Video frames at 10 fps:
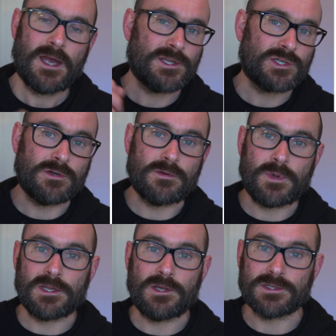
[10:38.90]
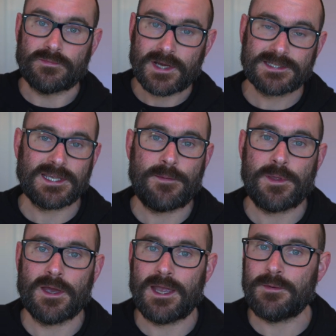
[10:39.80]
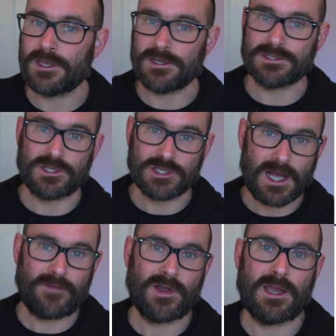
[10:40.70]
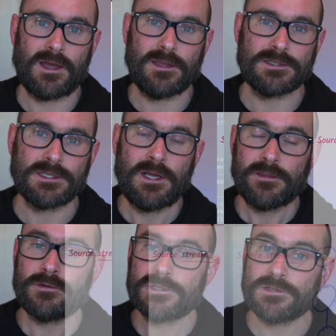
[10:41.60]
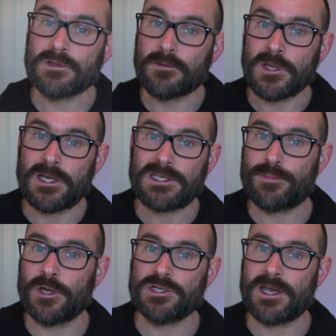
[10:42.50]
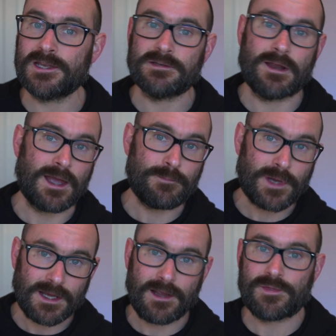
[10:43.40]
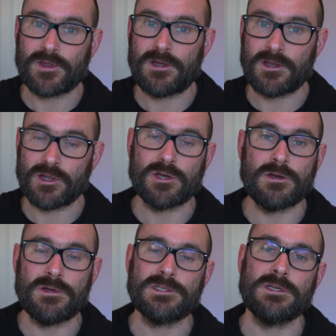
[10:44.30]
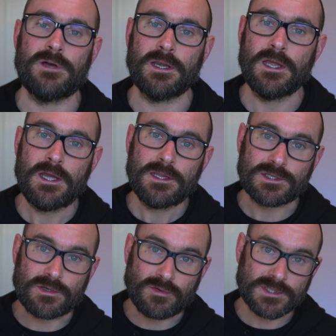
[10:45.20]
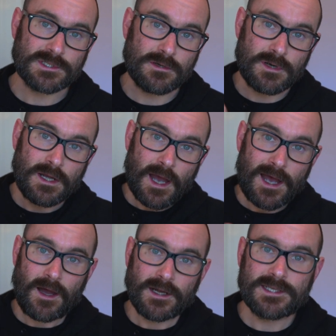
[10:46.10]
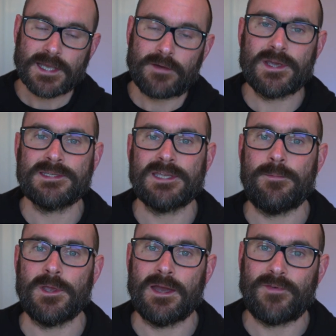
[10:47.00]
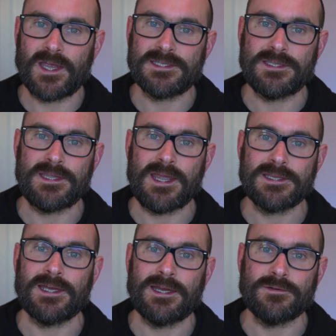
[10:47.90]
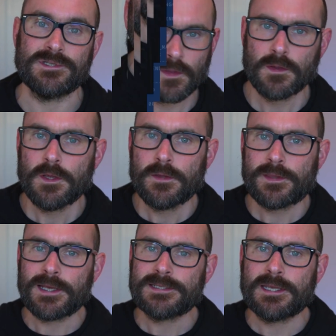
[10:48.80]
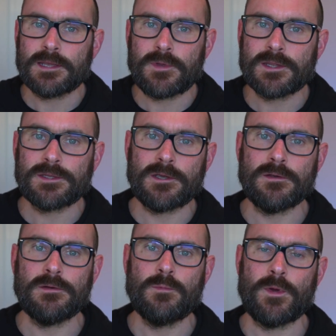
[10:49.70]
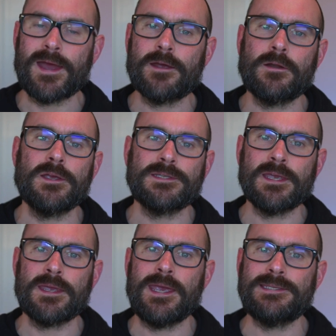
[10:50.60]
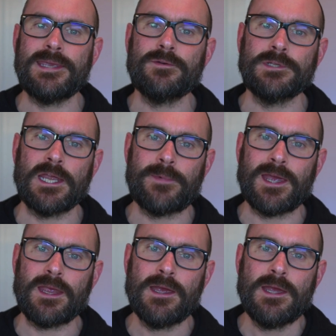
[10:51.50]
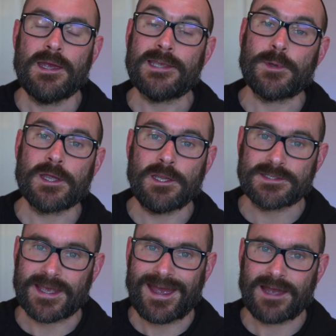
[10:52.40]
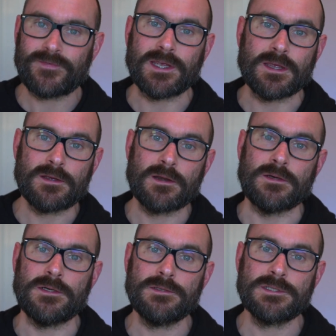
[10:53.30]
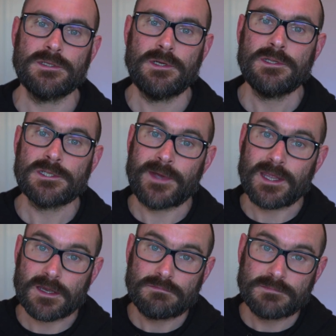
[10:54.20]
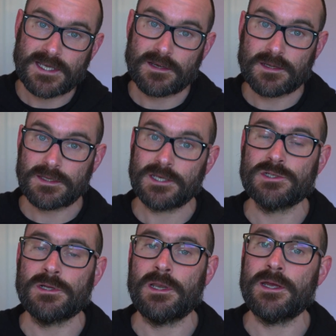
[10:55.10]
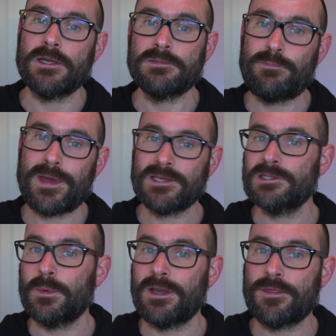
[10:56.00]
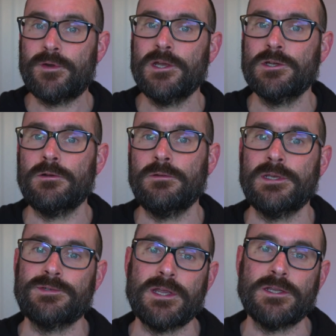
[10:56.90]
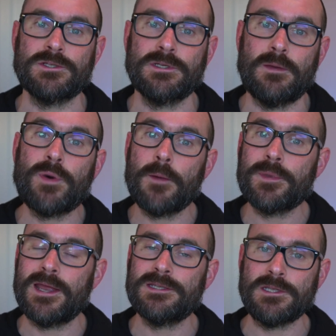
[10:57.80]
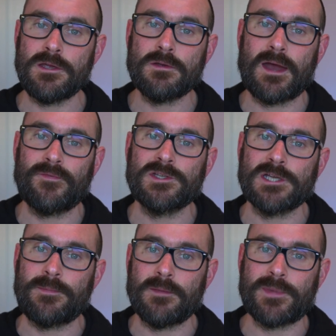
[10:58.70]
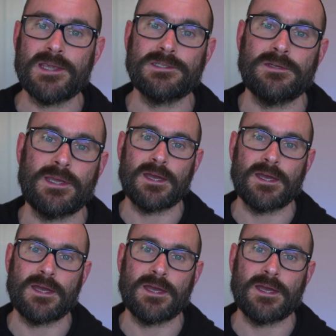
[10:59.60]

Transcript: And so we can use a REST API, we can use the Java clients. There are also some community projects around like Python and Go and so on to also harness that REST API for getting the data out. The last thing that we can do with aggregates in ksqlDB is we can use the having clause to set conditional alerts based on when a threshold is reached and populate a new Kafka topic based on